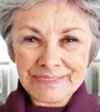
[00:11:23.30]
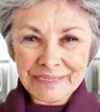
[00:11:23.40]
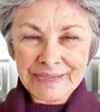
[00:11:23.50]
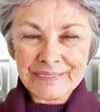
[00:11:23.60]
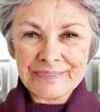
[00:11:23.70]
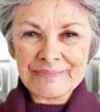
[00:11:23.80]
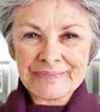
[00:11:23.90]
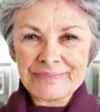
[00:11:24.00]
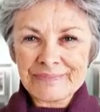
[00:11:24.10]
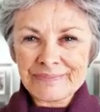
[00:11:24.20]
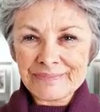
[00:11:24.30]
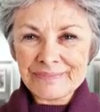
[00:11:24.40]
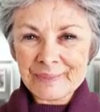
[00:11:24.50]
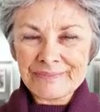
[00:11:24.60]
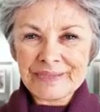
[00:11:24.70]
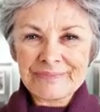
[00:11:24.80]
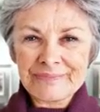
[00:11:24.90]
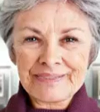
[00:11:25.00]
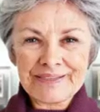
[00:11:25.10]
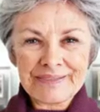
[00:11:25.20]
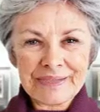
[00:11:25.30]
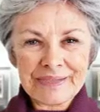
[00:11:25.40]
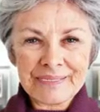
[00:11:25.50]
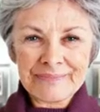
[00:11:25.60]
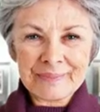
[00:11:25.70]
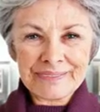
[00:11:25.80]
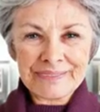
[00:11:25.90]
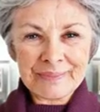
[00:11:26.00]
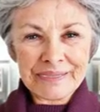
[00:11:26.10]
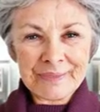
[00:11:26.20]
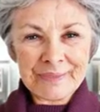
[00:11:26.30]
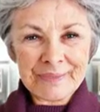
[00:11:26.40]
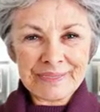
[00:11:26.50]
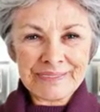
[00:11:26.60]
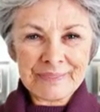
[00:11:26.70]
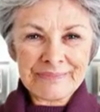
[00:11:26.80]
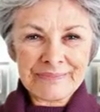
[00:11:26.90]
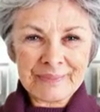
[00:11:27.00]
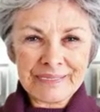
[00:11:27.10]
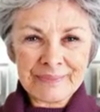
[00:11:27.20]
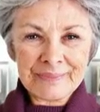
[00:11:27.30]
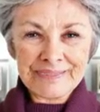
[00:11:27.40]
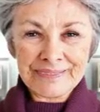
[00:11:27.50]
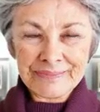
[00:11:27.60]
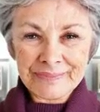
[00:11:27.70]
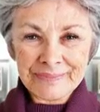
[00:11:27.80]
7. Your baby is gaining about 1 over 2 pound a week,